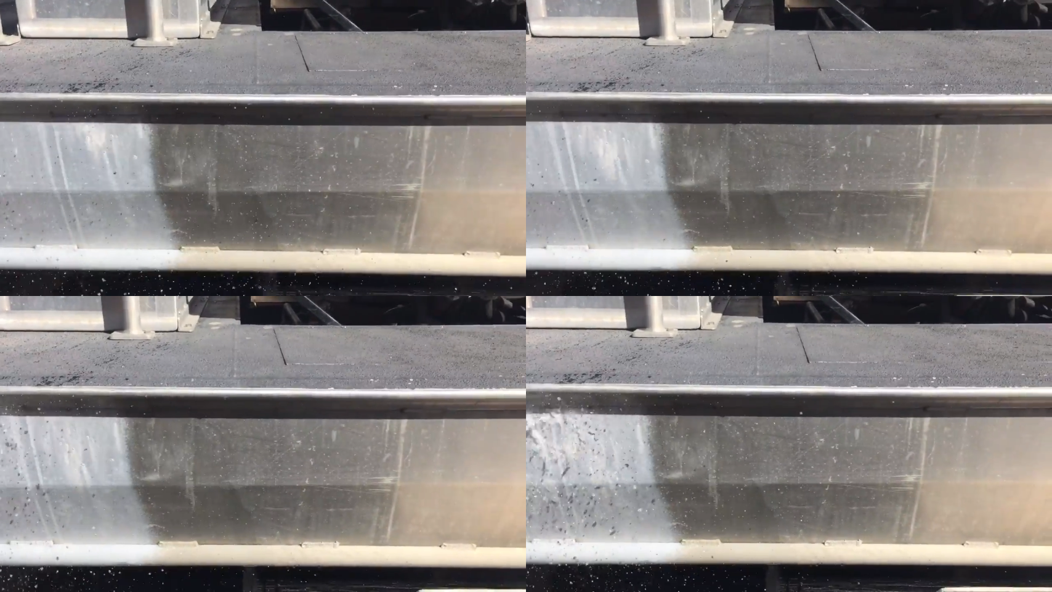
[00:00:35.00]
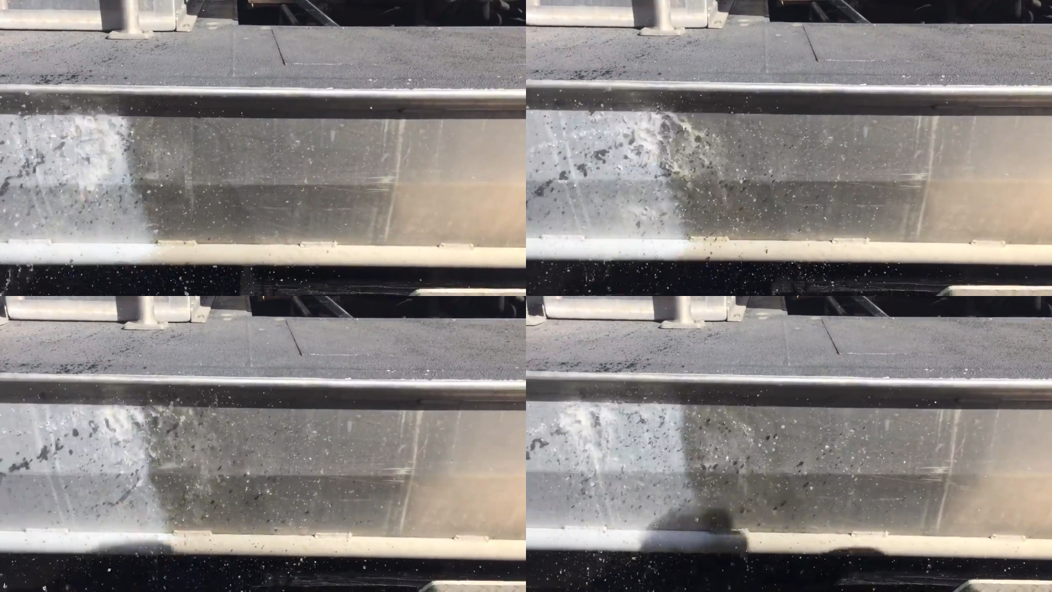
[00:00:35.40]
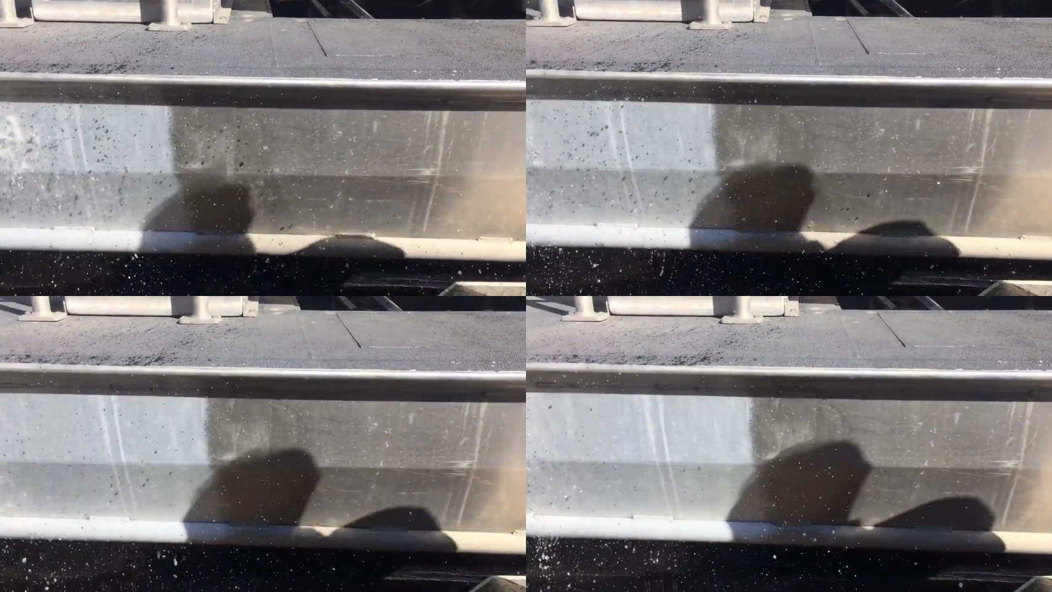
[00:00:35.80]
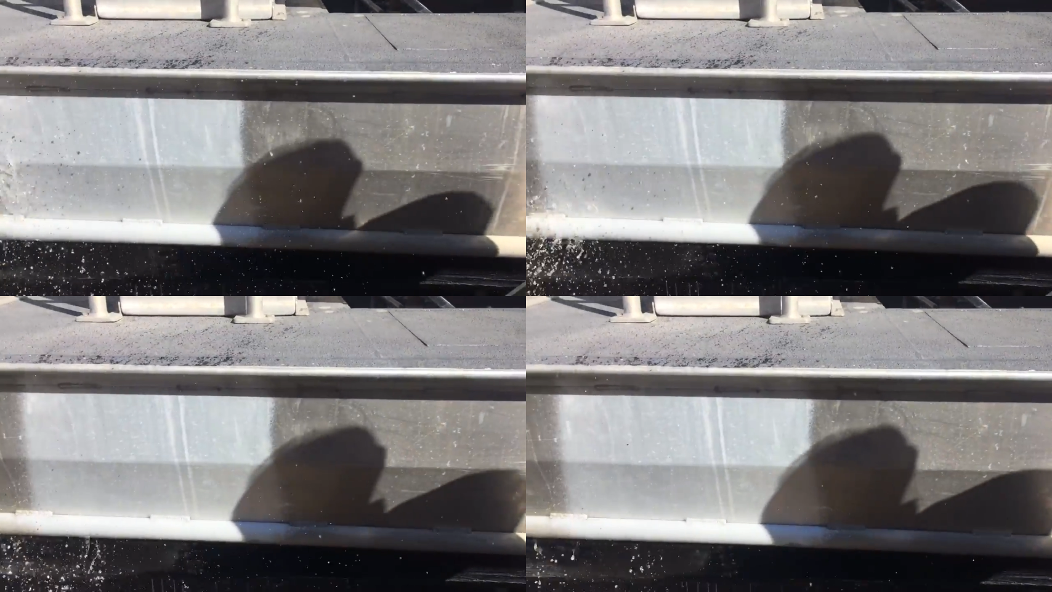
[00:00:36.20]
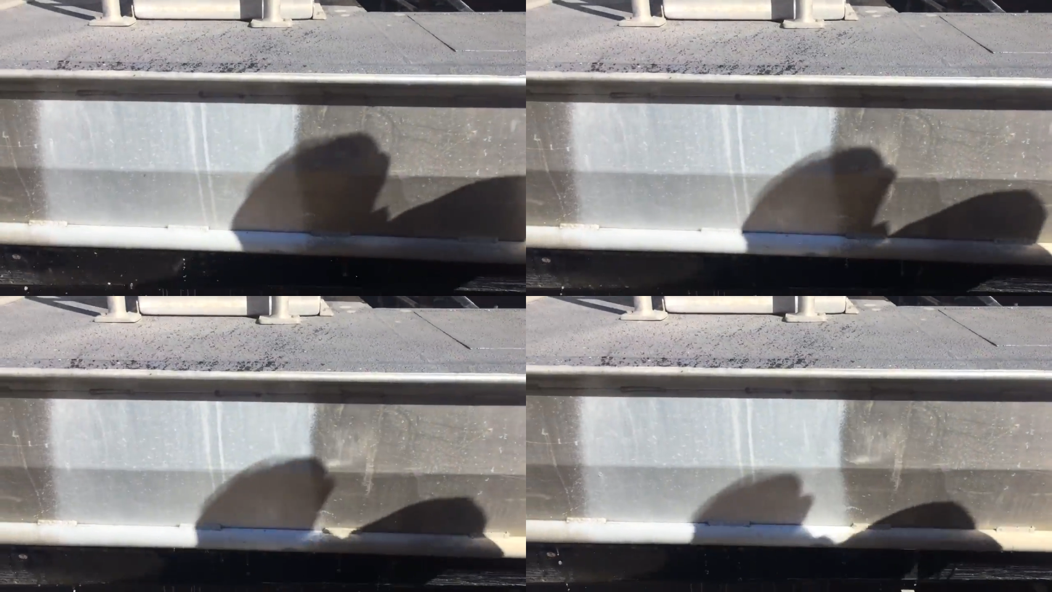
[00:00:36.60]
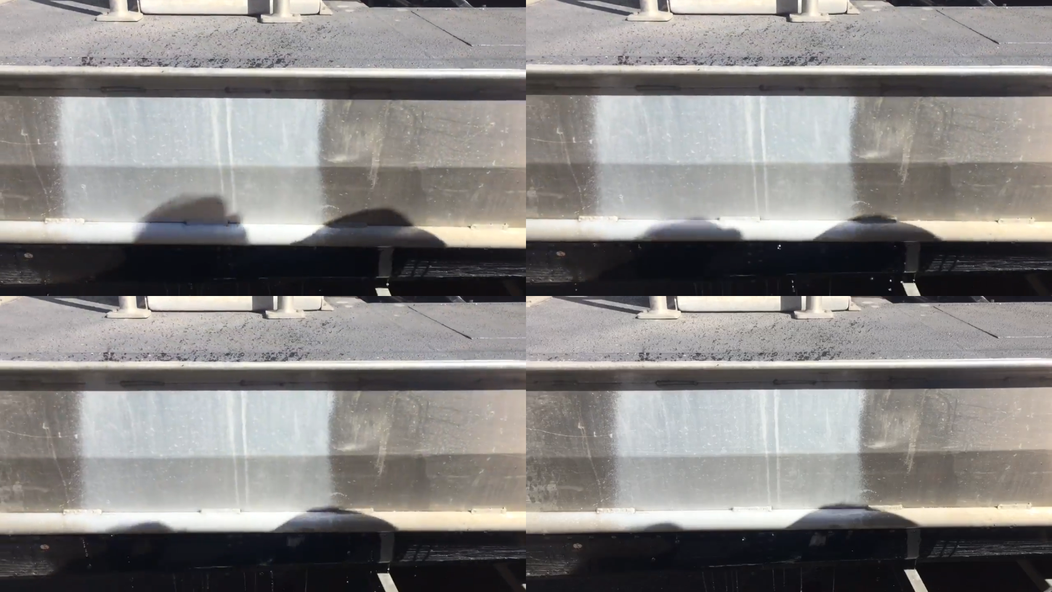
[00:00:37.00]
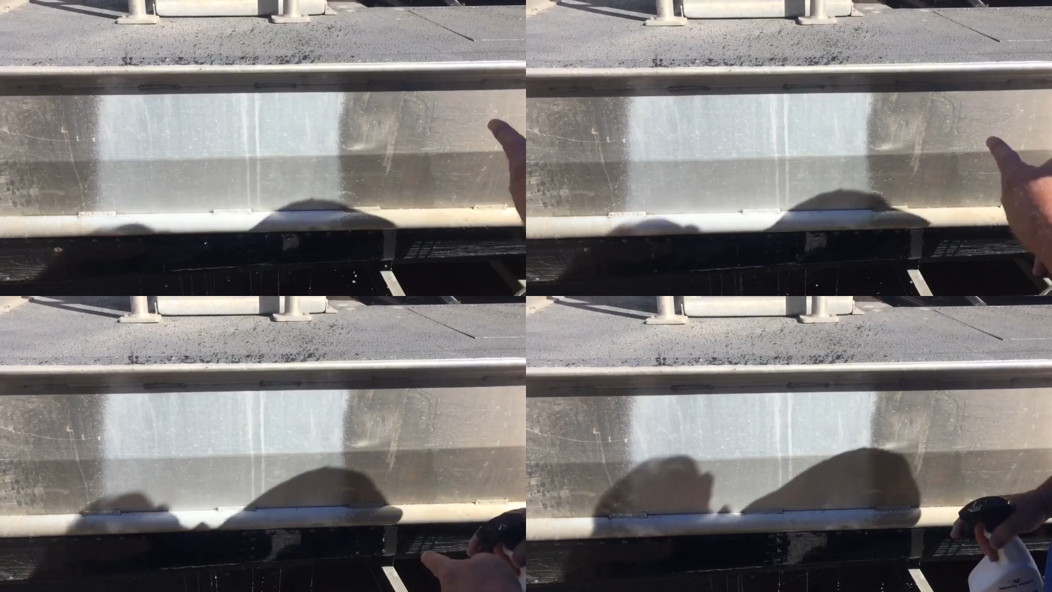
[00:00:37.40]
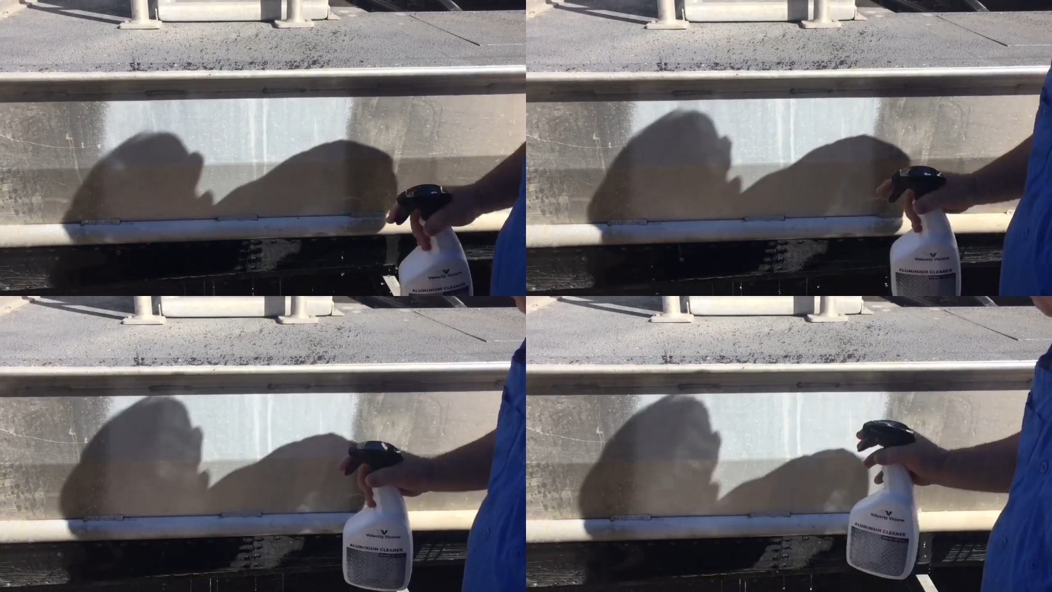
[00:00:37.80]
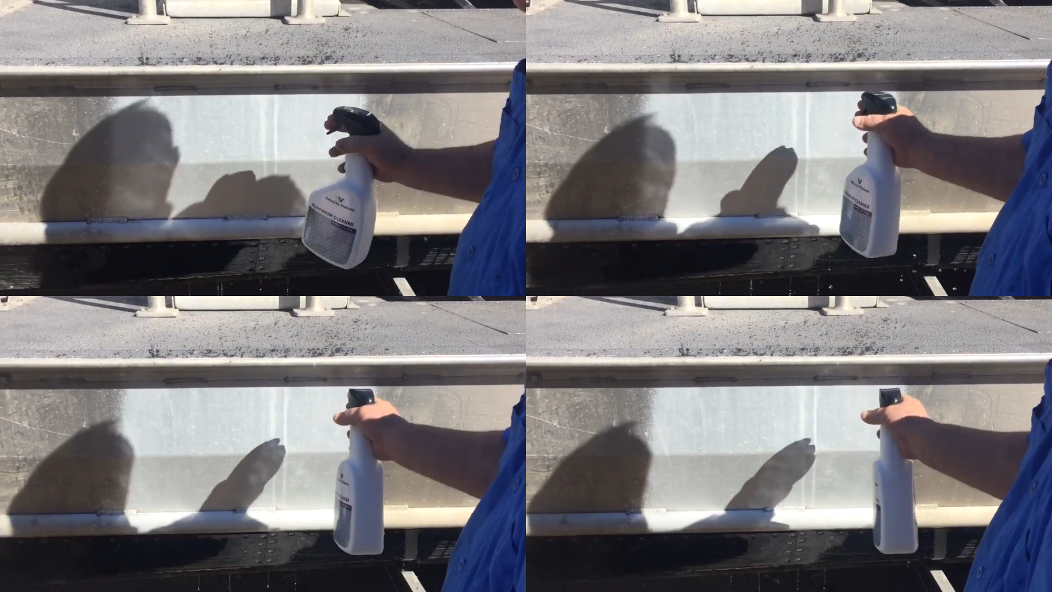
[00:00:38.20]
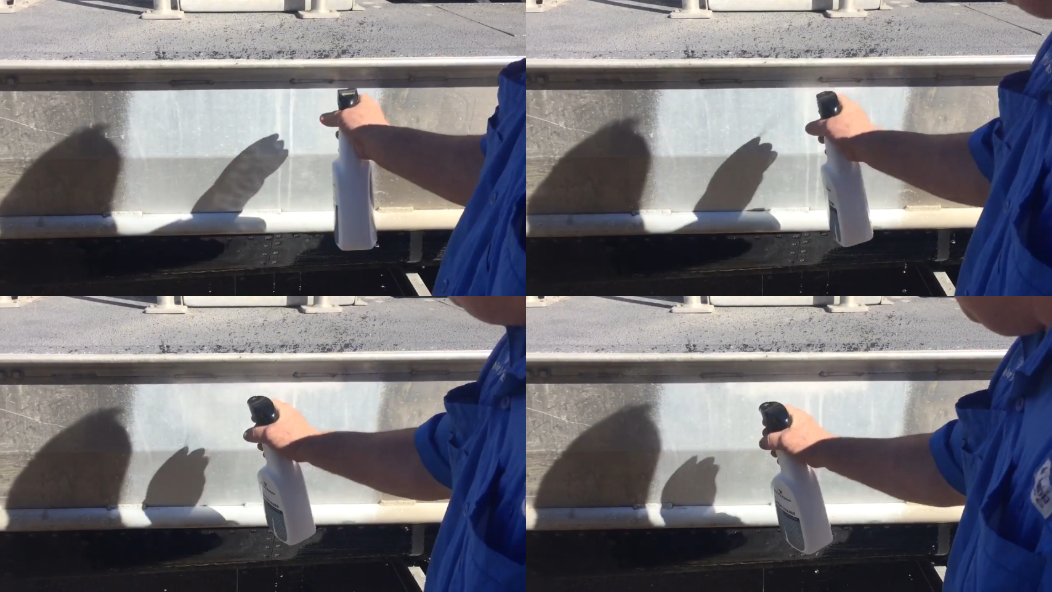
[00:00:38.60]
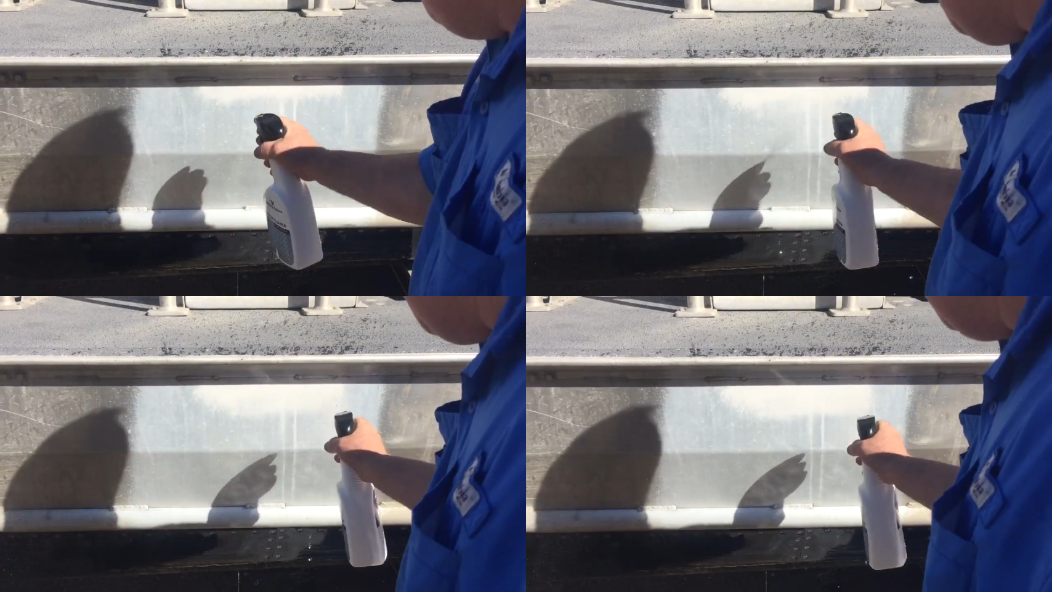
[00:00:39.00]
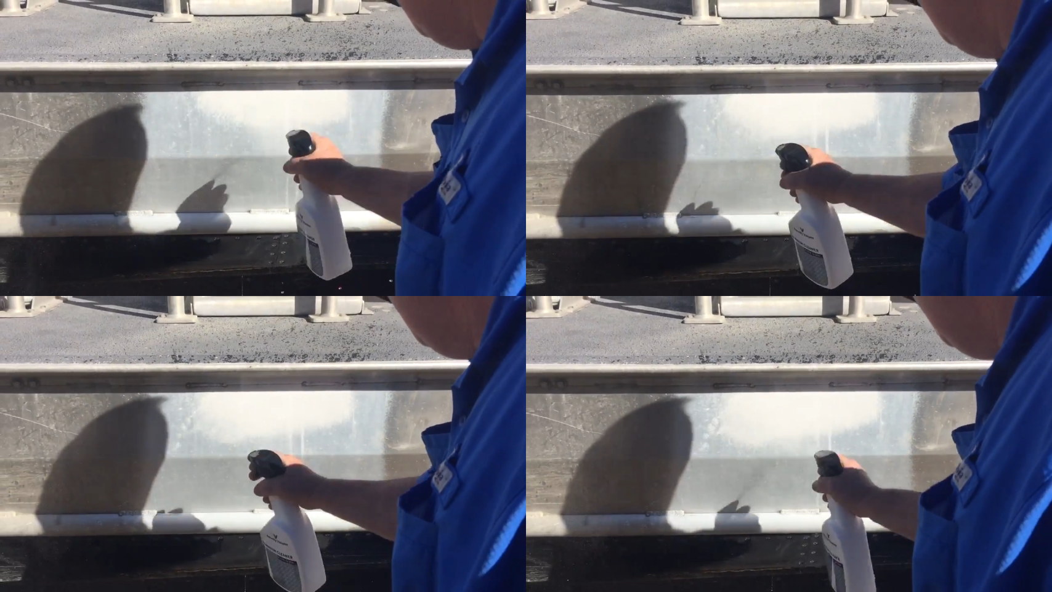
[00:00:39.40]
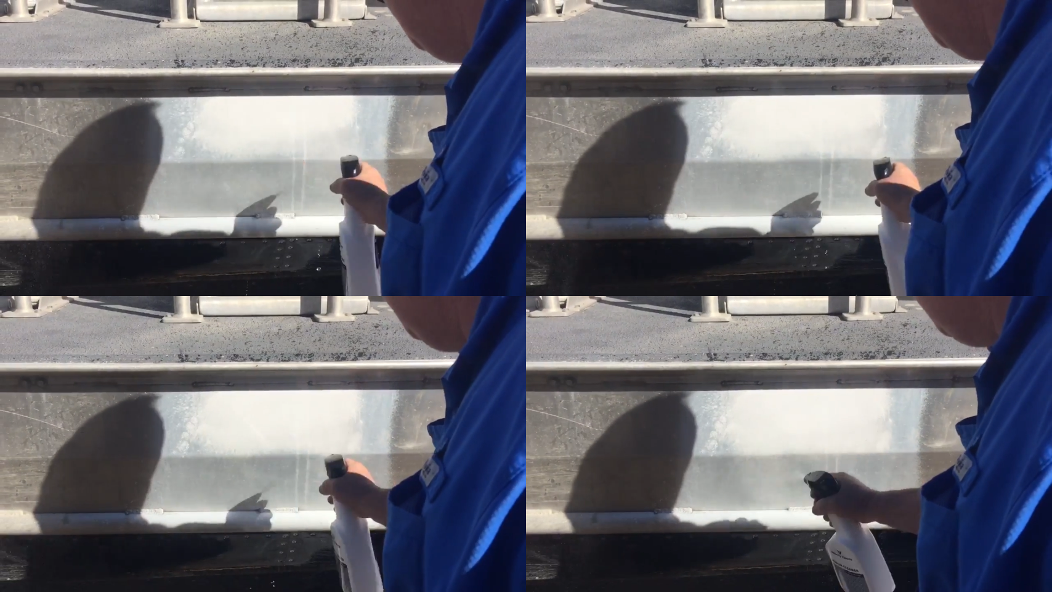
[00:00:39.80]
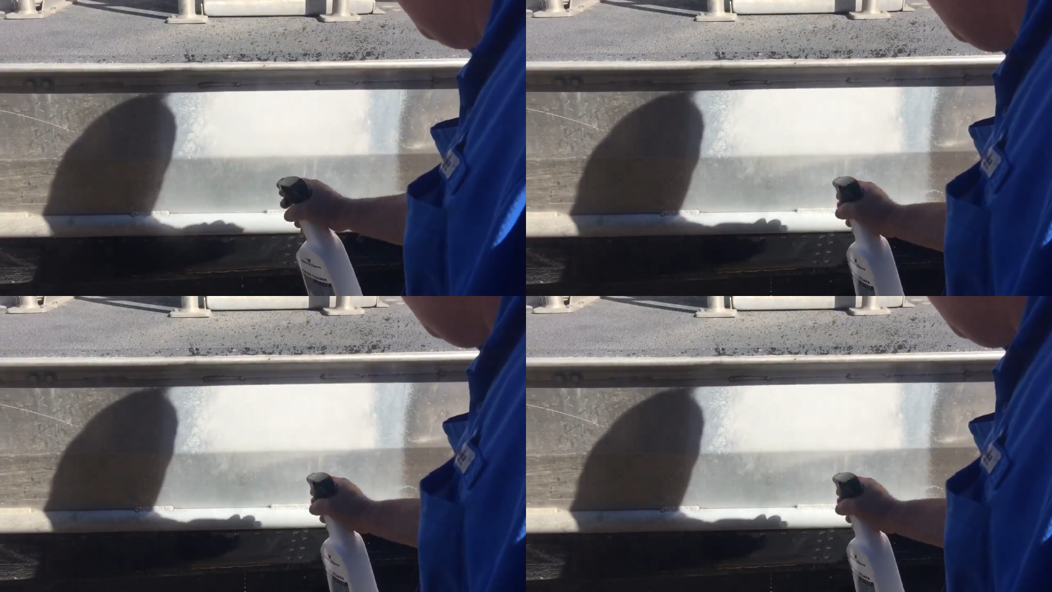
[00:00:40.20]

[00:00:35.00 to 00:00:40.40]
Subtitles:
Nobody's mouth can be seen.